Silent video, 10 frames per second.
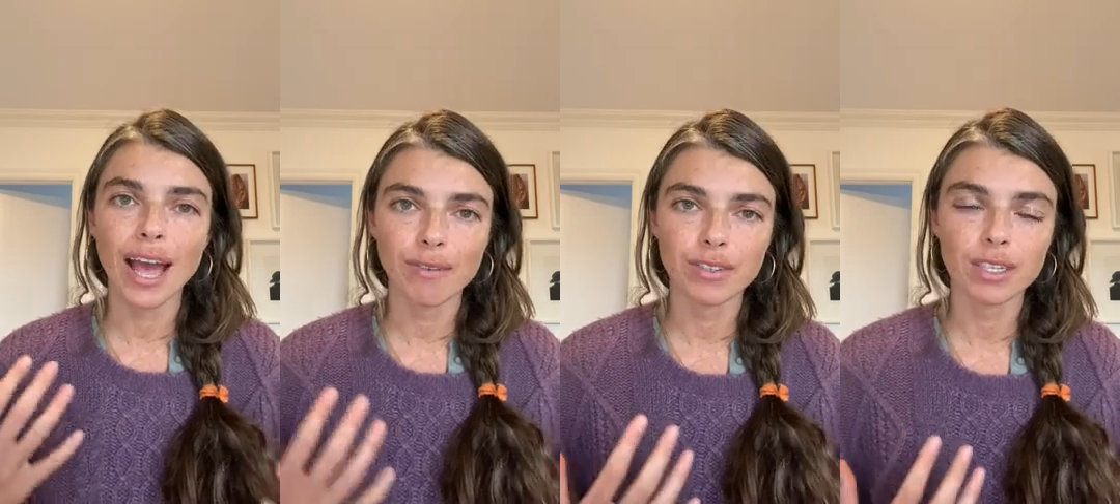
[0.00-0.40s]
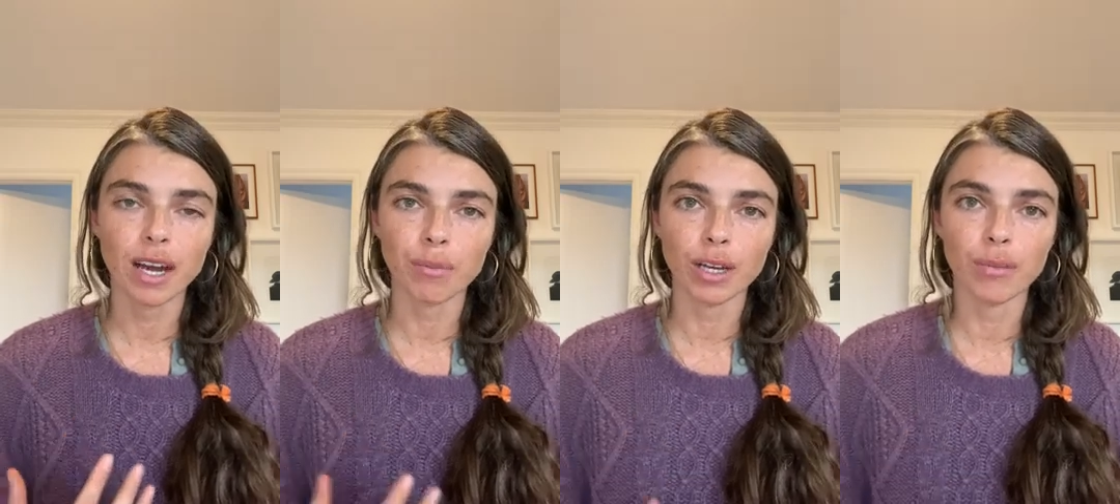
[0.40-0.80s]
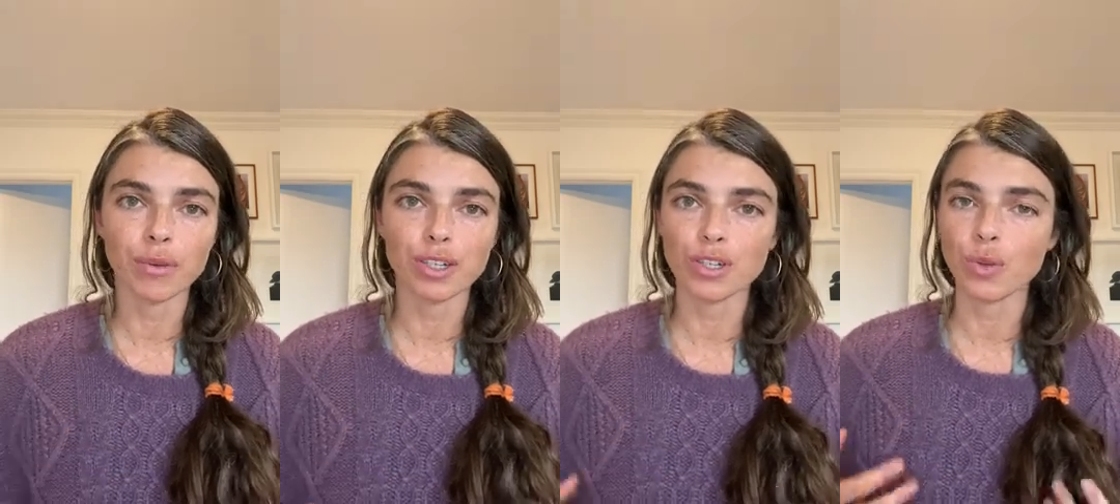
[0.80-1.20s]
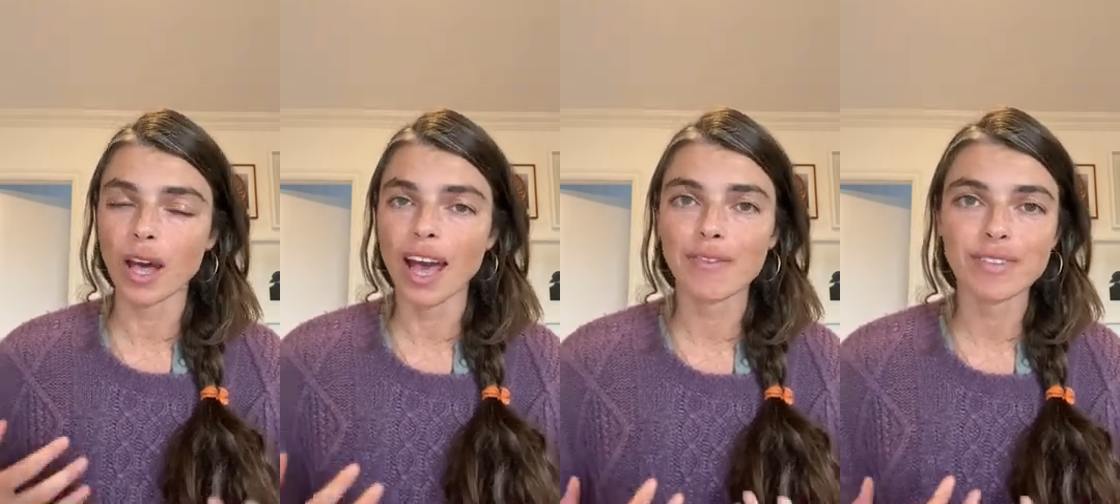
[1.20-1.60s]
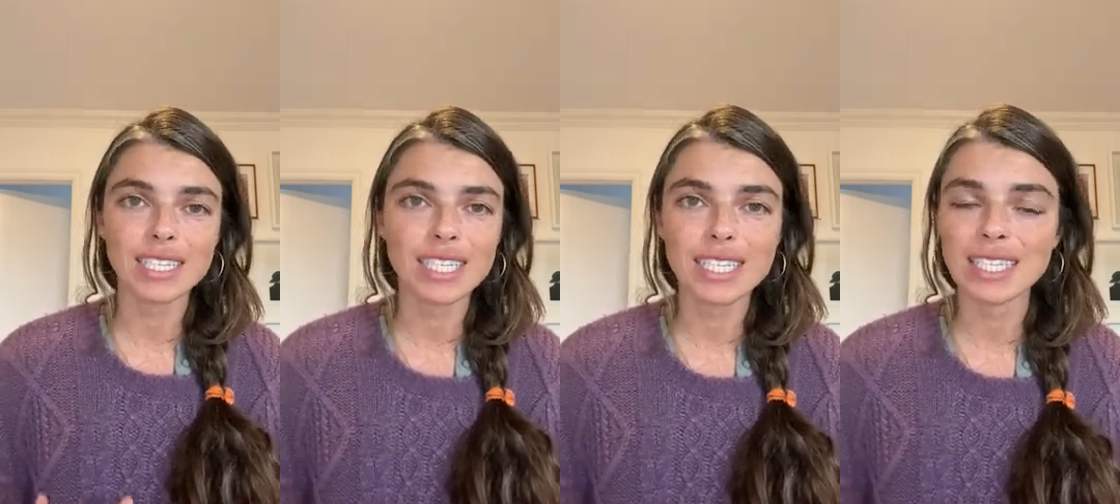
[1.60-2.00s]
f-stop number. So
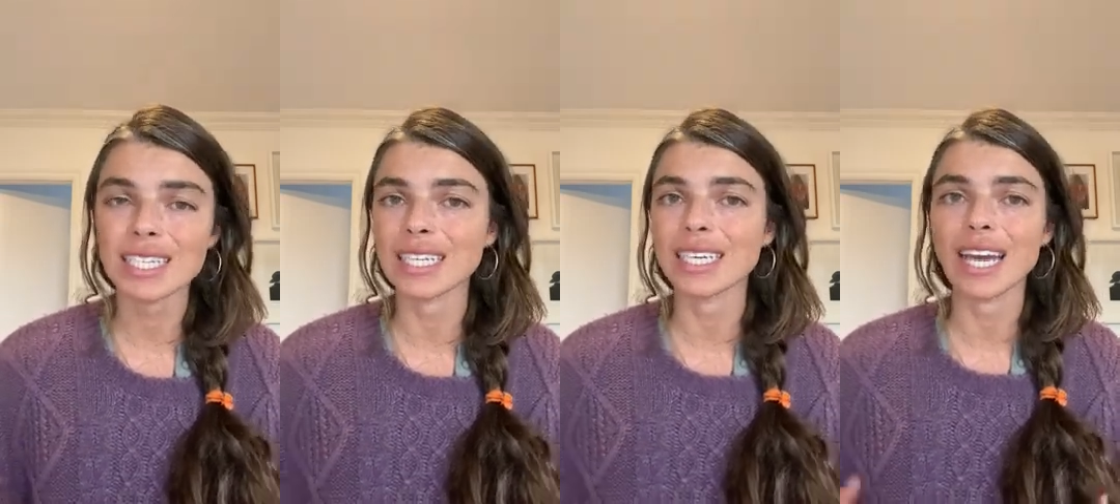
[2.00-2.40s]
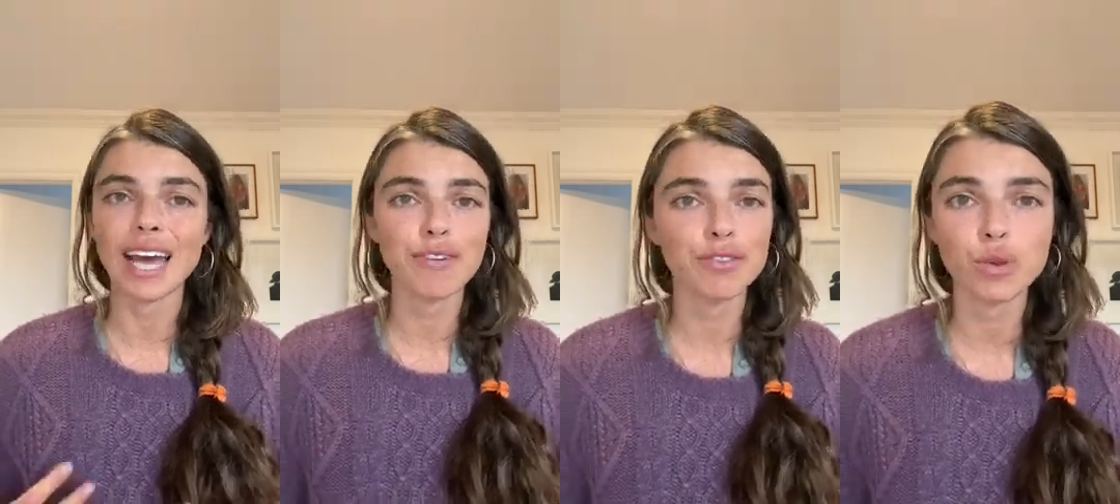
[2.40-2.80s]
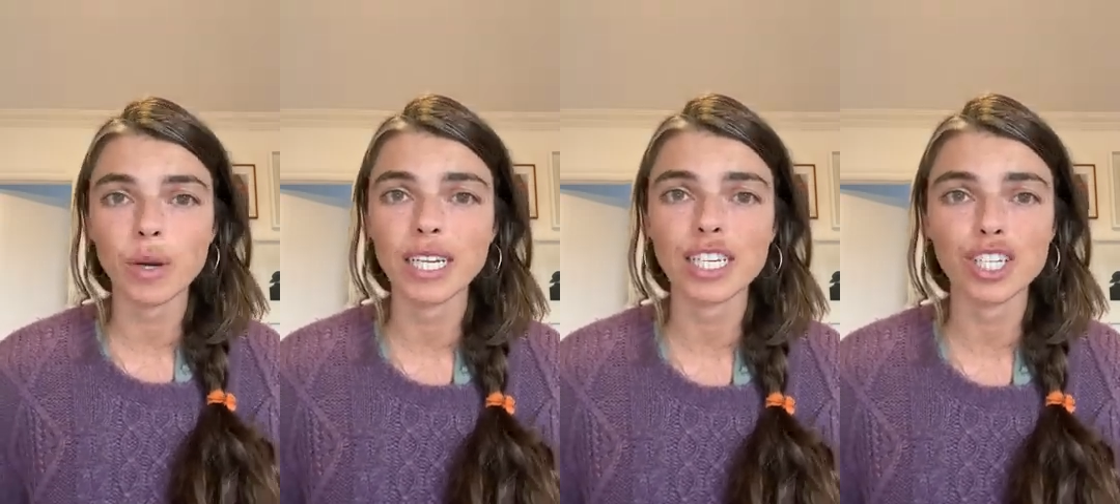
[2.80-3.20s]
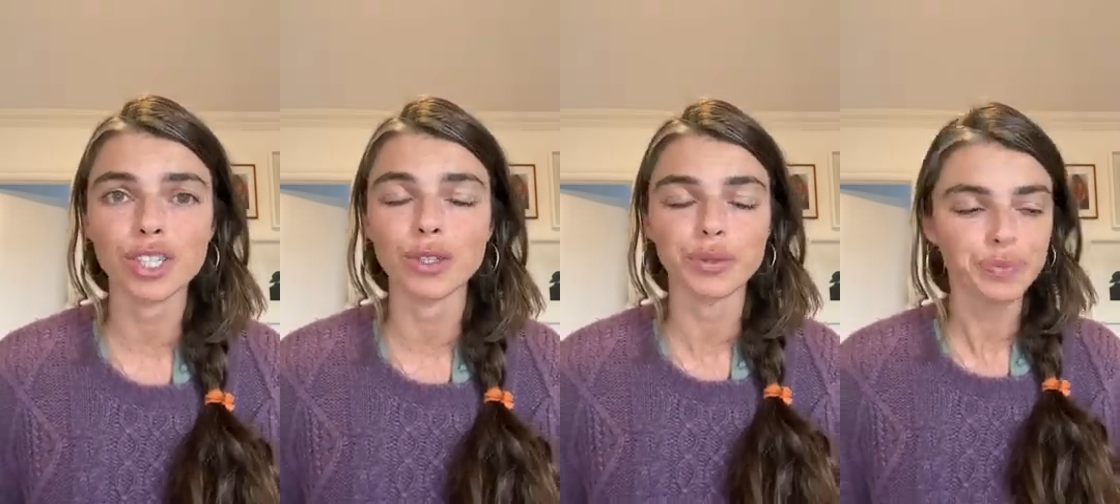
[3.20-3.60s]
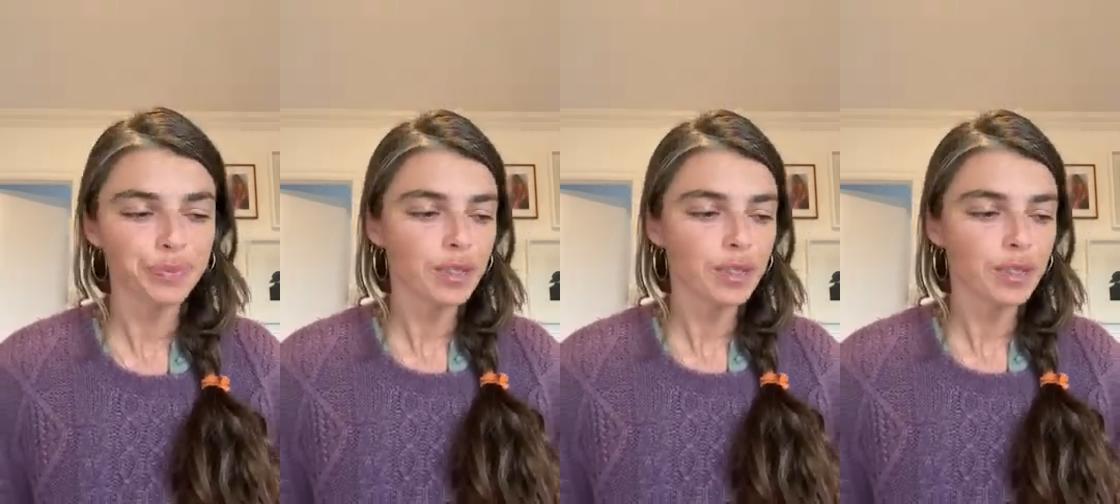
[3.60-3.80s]
f16, f22.